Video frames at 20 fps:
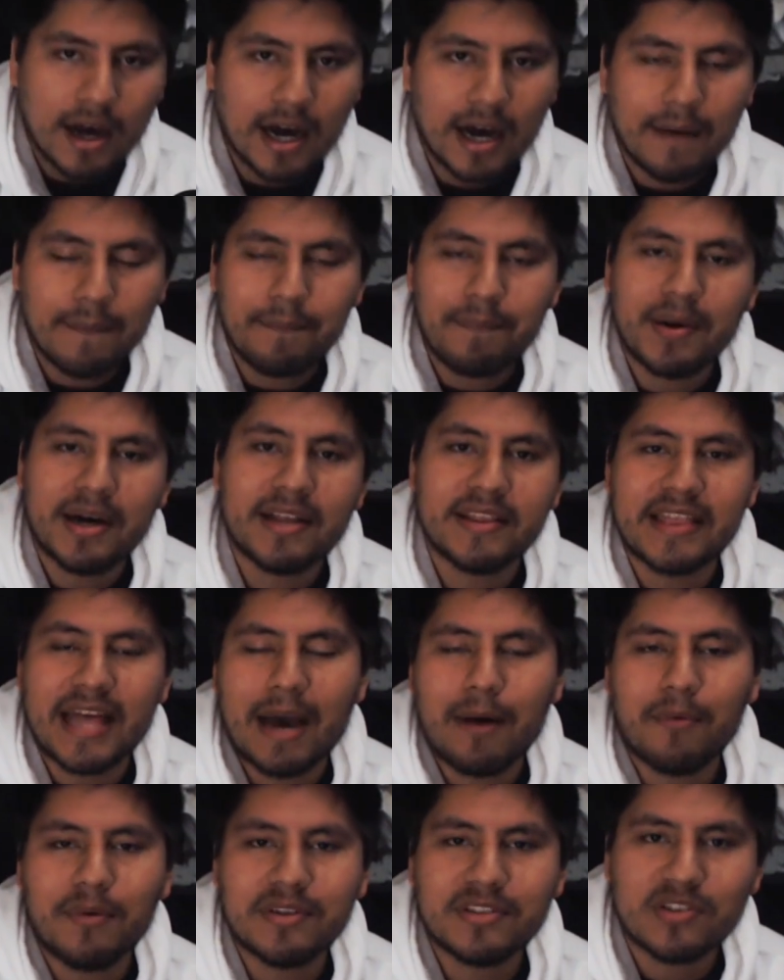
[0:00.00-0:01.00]
but
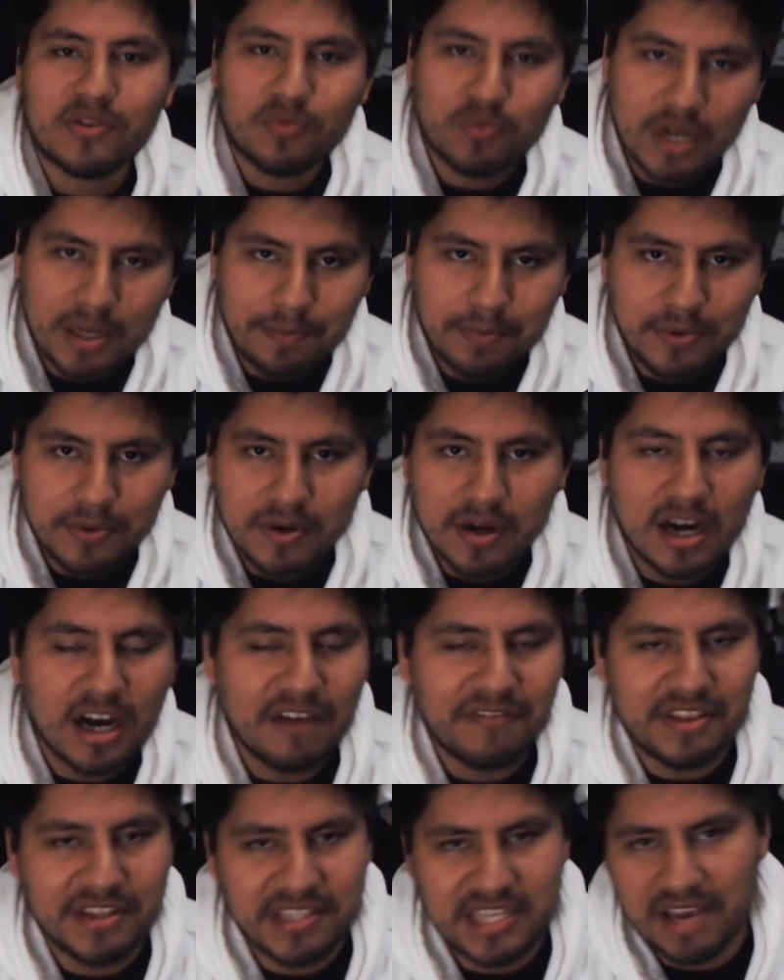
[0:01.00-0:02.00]
that was a reboot
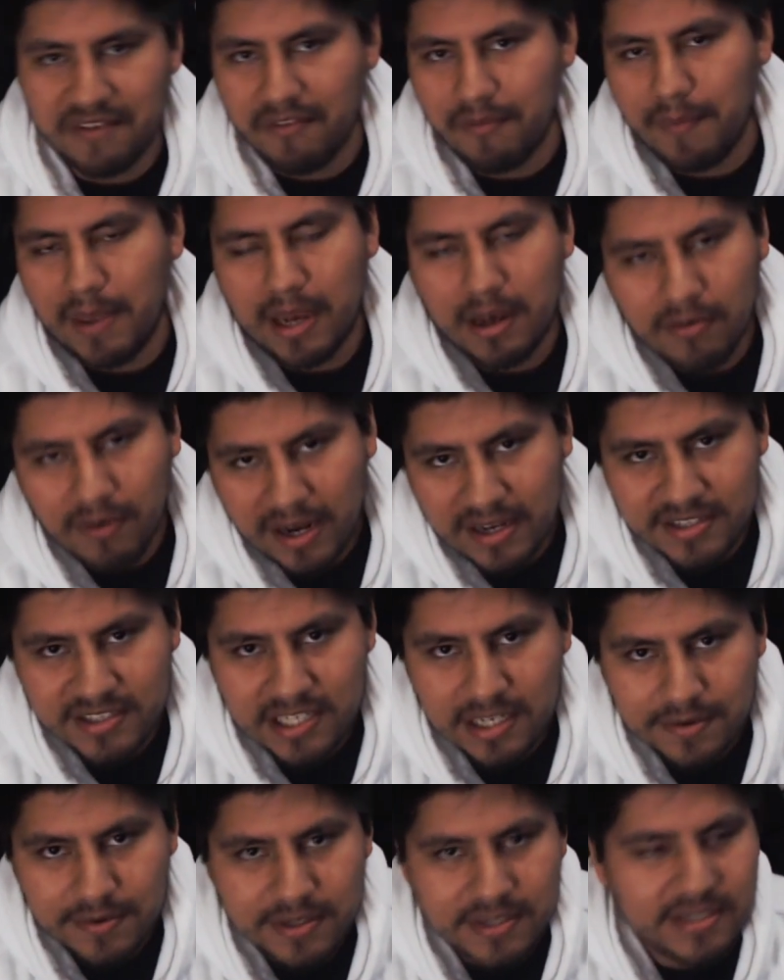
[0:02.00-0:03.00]
of the Devil May Cry
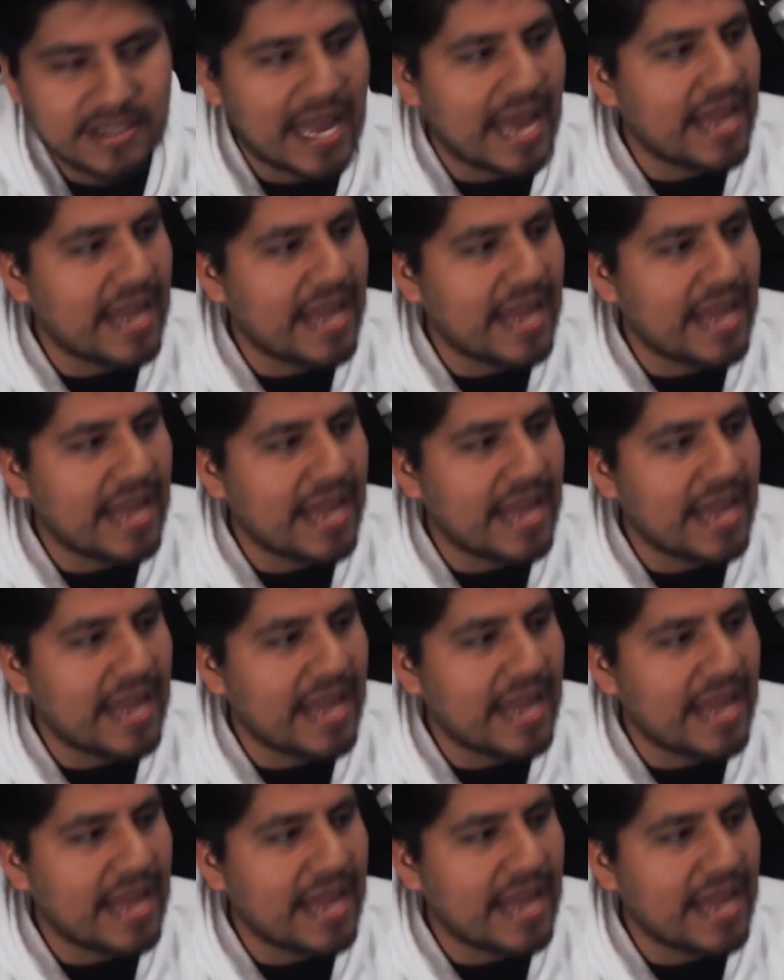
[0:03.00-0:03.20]
series